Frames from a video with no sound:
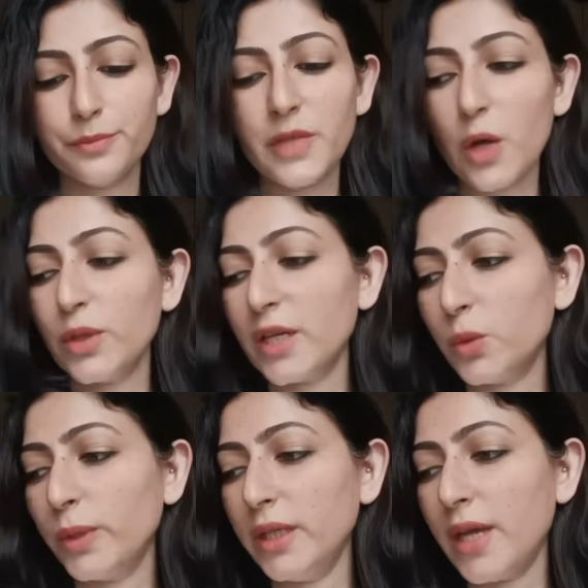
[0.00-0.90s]
Now
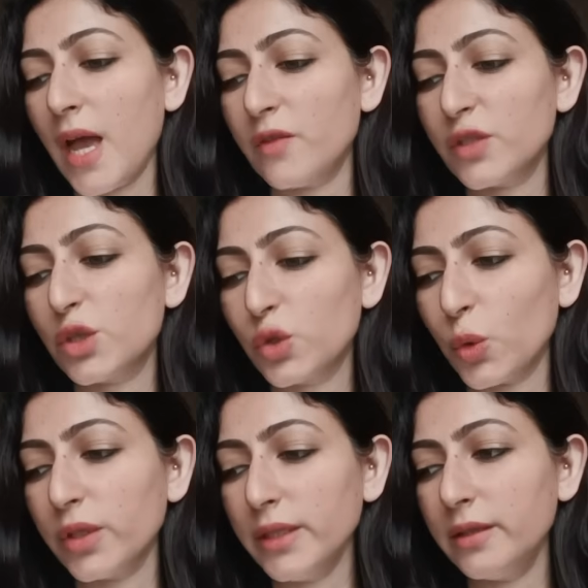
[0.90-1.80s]
that we have a
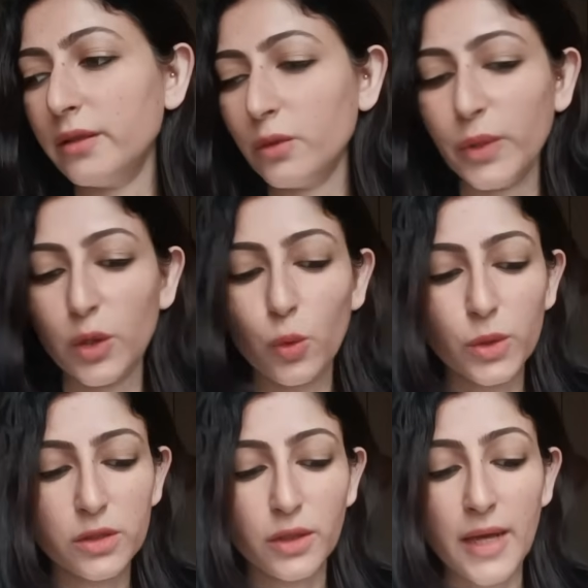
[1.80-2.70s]
story here, we know
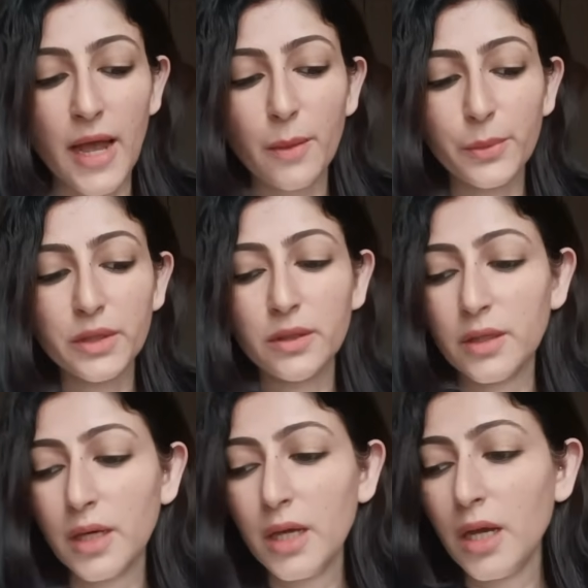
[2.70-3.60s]
what's going to happen.